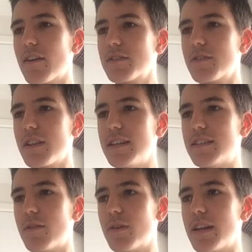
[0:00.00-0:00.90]
else really
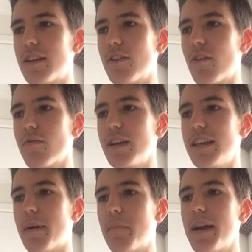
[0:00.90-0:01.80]
doing it? Not
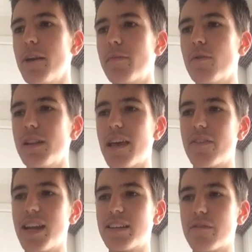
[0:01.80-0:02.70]
really. Amenable
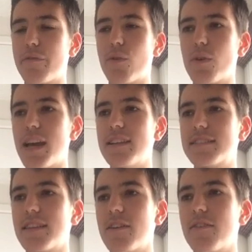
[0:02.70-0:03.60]
11 out to 14,
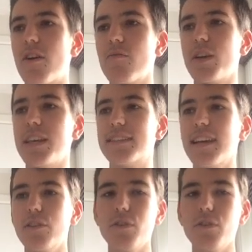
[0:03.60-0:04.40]
so not really. Take a